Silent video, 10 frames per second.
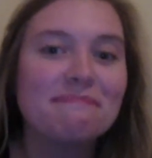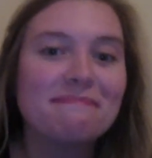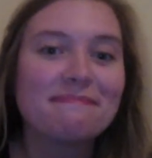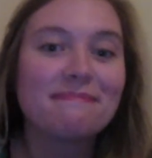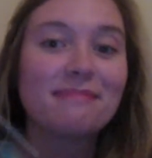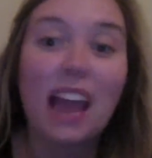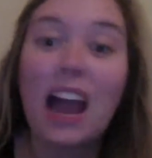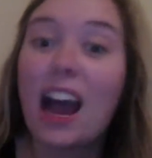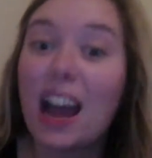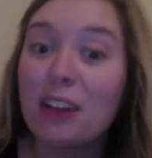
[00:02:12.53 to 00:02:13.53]

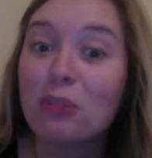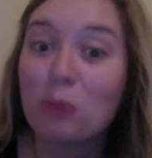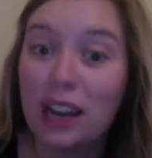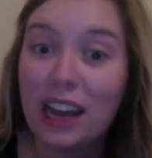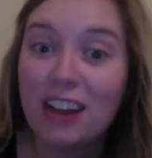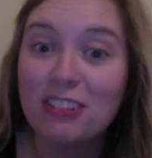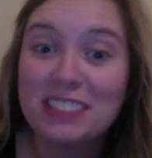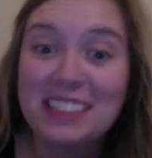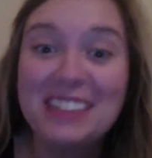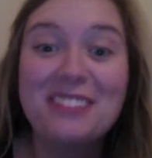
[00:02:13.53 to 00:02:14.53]
I ran out.
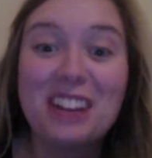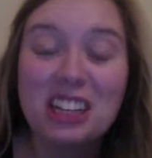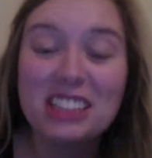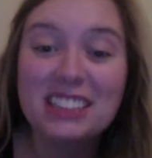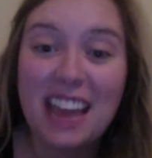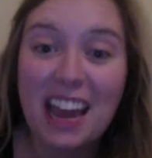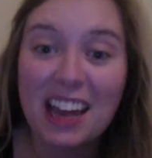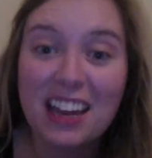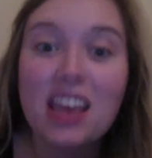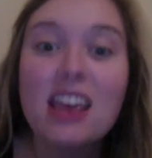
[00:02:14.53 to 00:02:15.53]
Very sad,
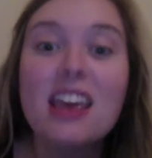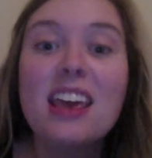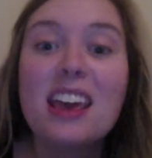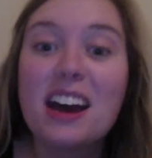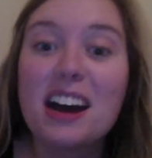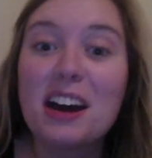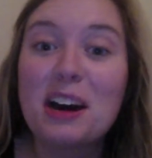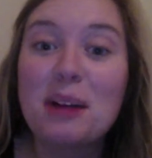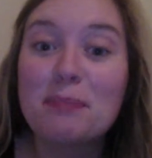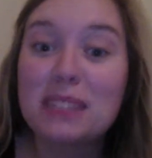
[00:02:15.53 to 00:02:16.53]

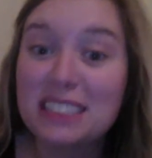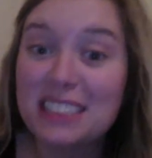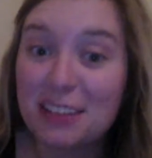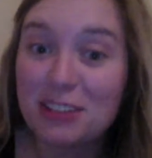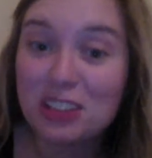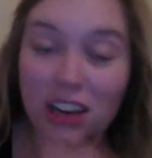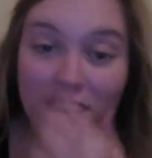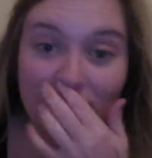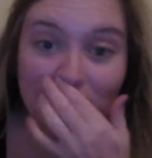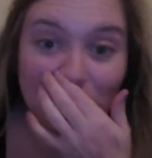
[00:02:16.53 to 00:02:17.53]
because it's out of stock, and of
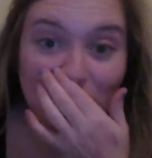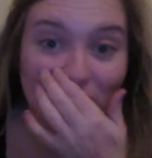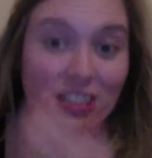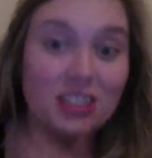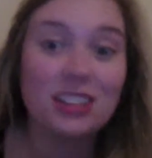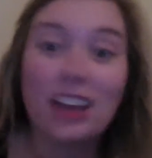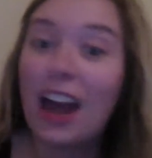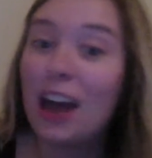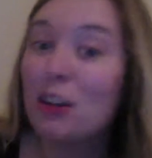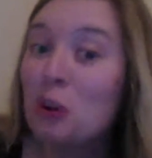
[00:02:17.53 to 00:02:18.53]
course I don't
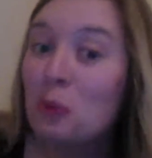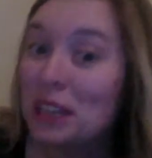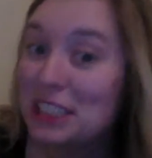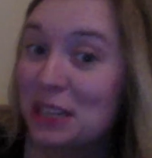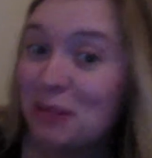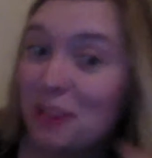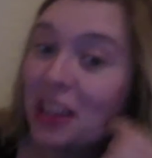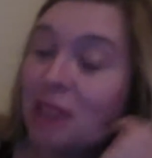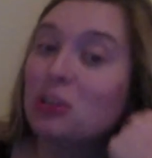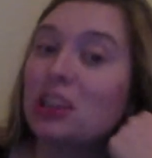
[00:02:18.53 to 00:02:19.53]
know when it's going to be available
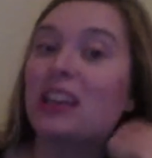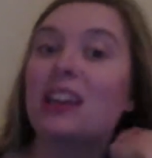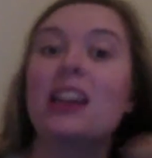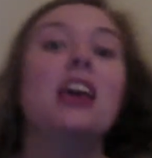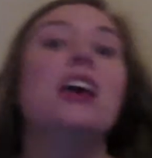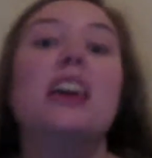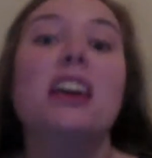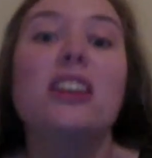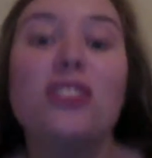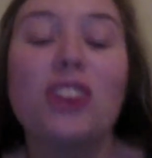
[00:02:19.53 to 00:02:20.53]
again.
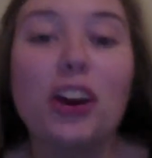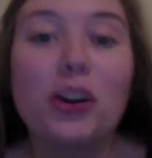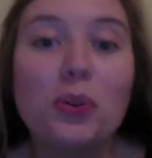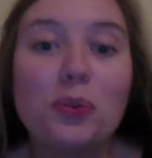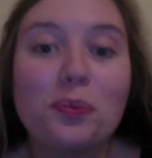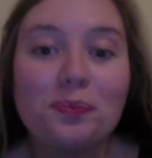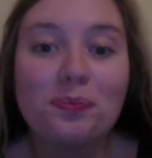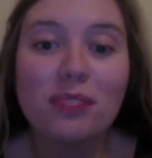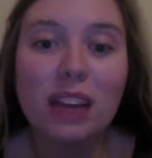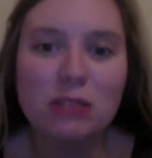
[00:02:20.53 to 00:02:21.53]
So
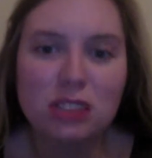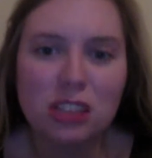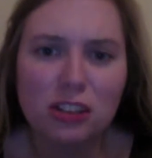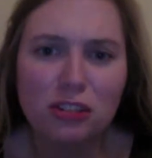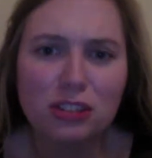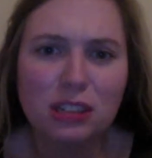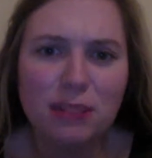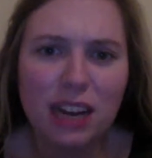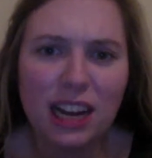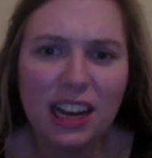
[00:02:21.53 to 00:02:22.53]
that was another dilemma I
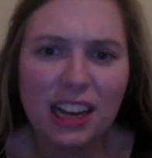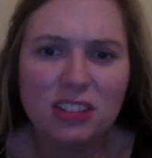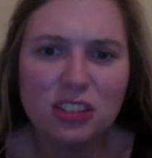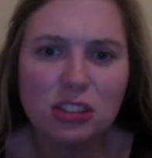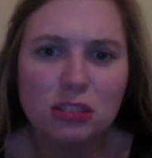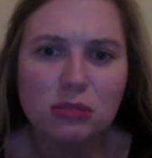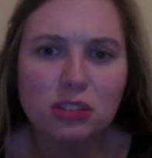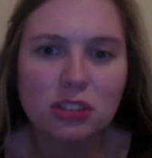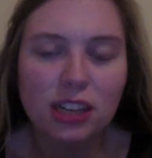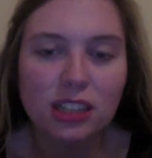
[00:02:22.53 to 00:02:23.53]
had too, was
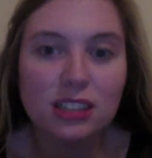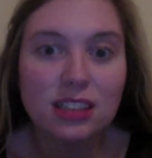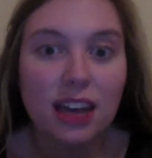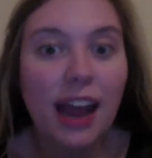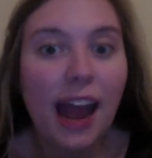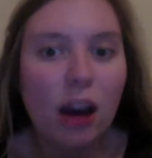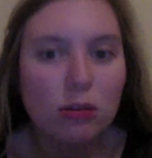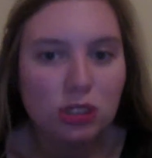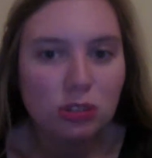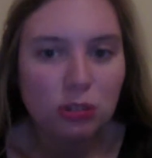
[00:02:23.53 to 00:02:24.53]
trying to decide how I was going
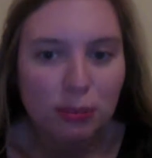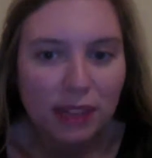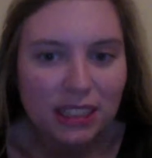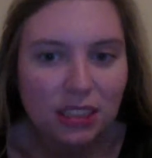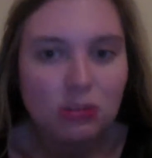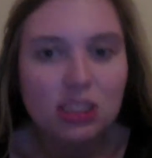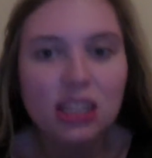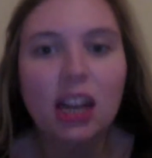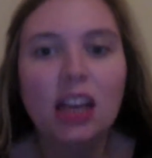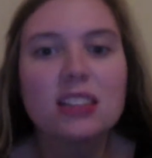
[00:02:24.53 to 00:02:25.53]
to replace it. Was I going to
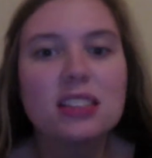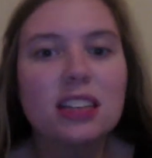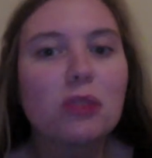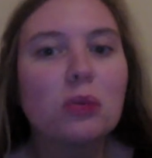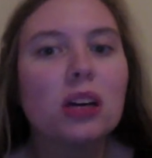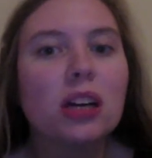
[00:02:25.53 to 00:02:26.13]
get cedar wood